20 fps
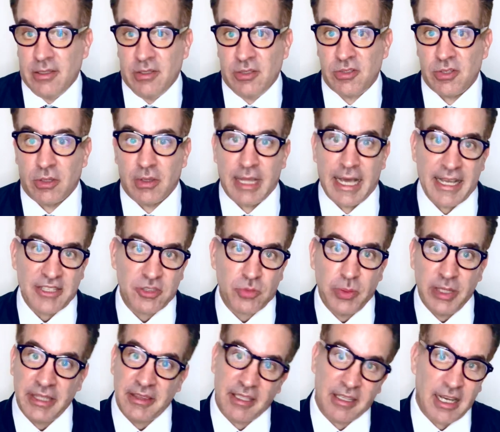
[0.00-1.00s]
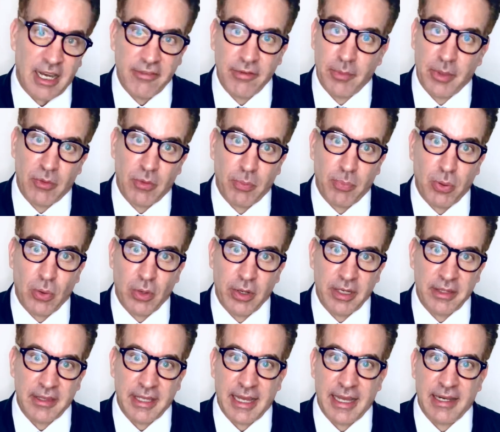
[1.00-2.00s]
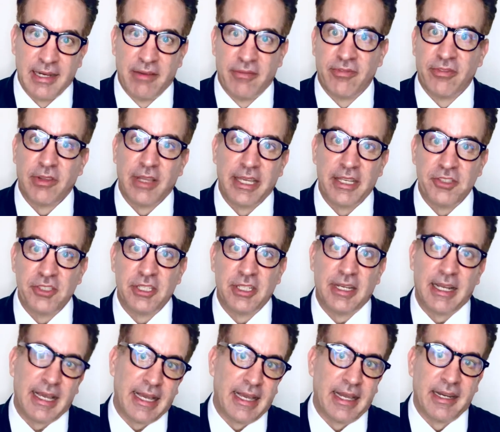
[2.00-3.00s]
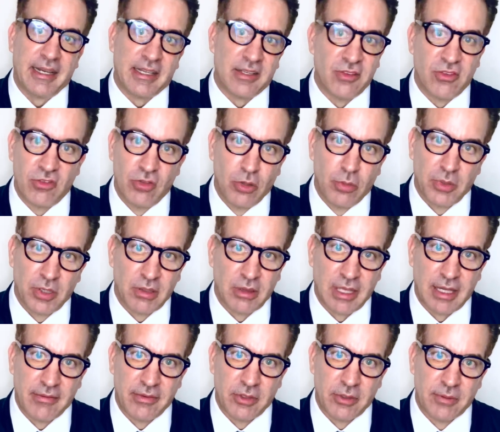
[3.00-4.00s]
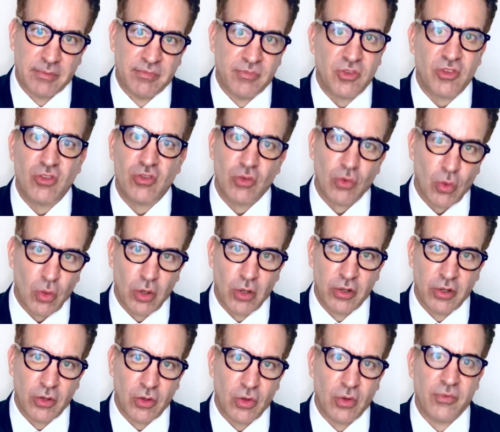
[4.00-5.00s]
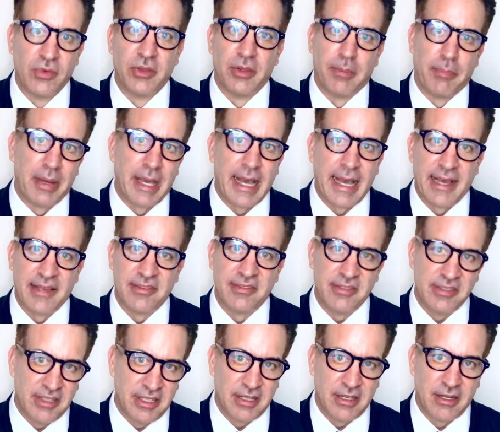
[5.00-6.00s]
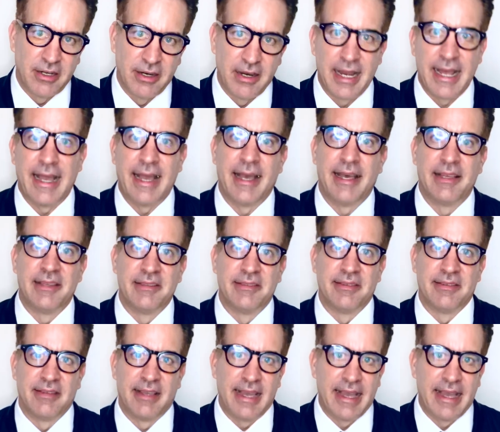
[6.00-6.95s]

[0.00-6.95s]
So last week, the government reported that inflation at a consumer level soared over the past year as